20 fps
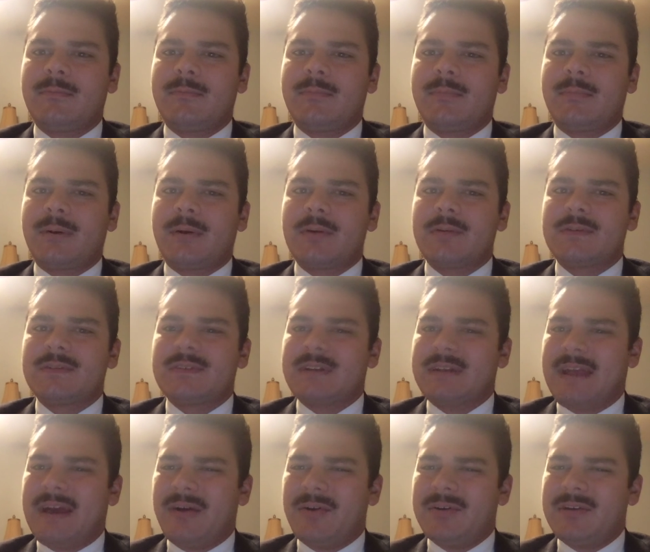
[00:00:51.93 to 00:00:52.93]

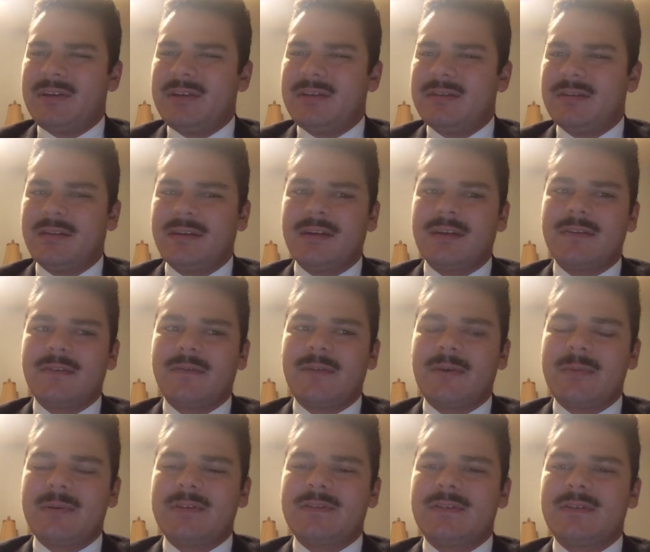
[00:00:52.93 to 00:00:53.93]
personality, I guess, if
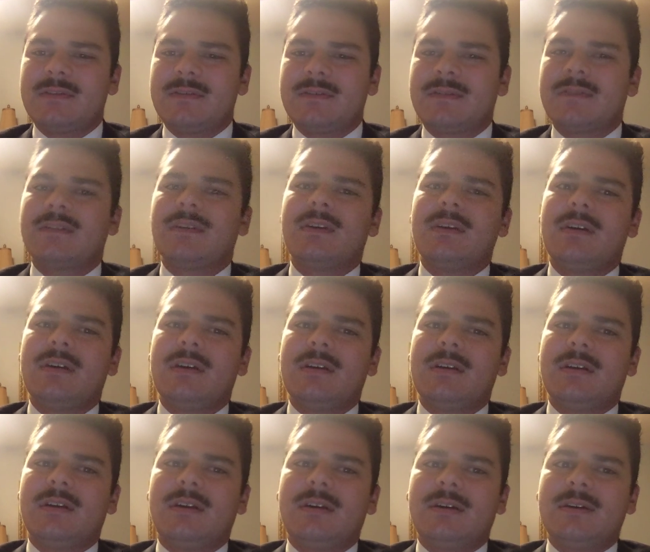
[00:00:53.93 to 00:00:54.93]
that makes sense.
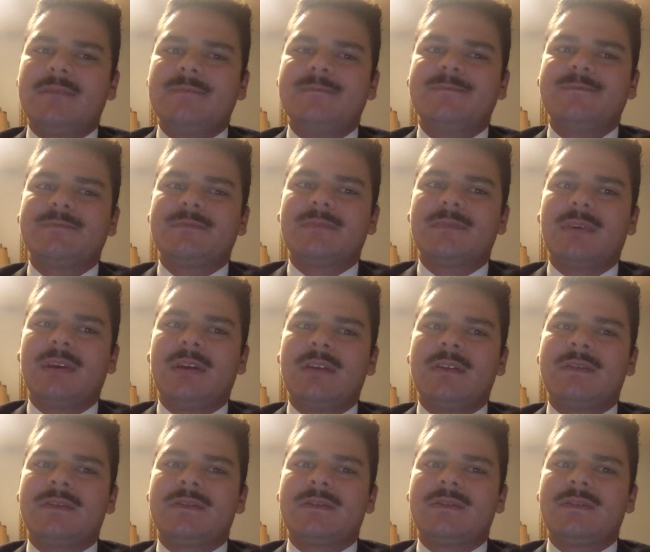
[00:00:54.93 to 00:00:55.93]

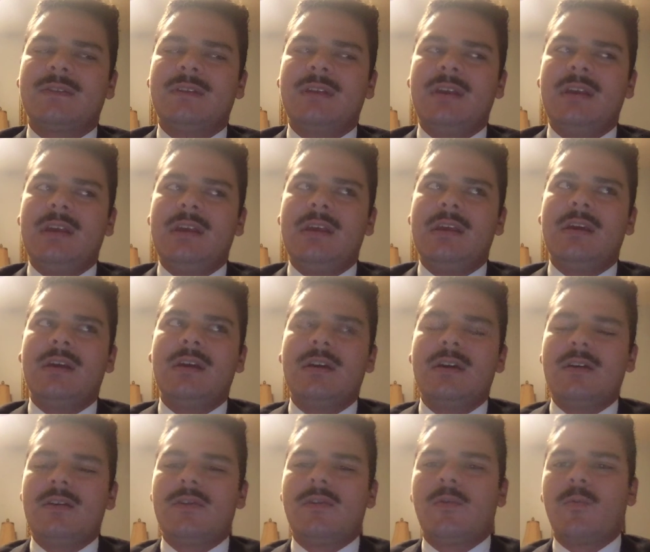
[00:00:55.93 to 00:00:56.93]
It's the
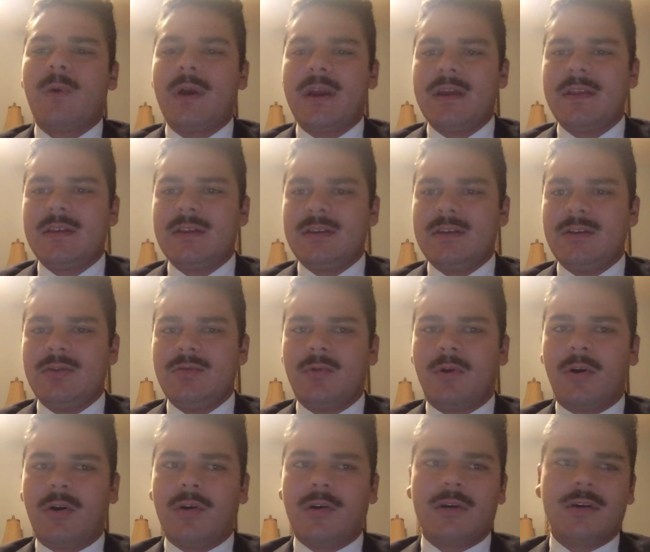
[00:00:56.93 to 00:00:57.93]
way that you
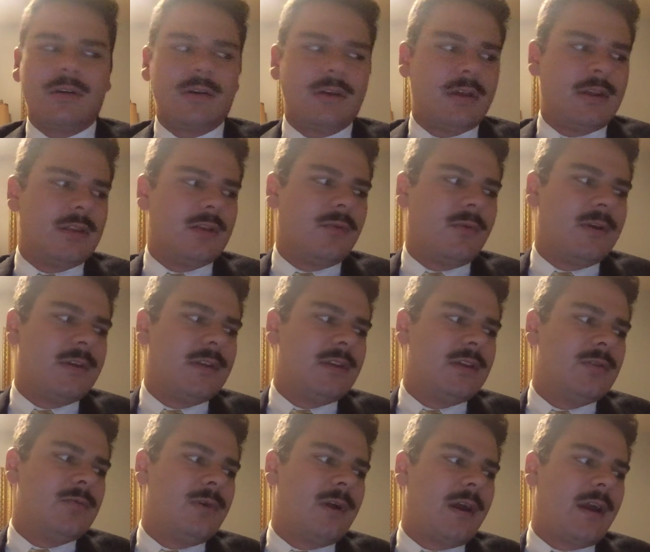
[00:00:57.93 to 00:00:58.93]
are and the way
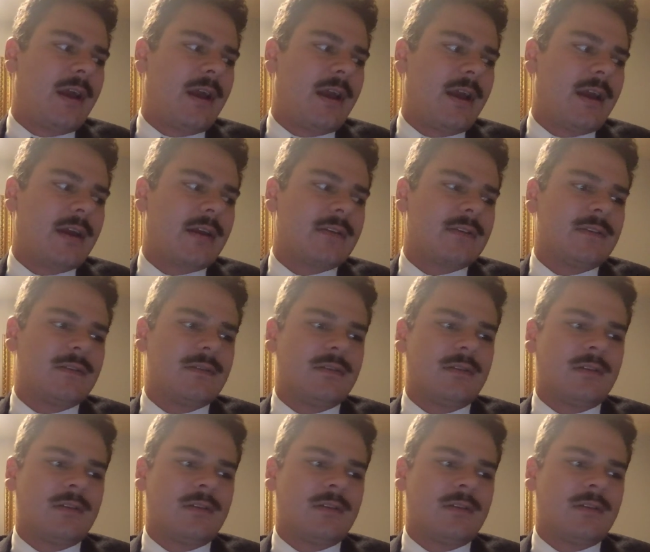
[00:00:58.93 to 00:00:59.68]
that you act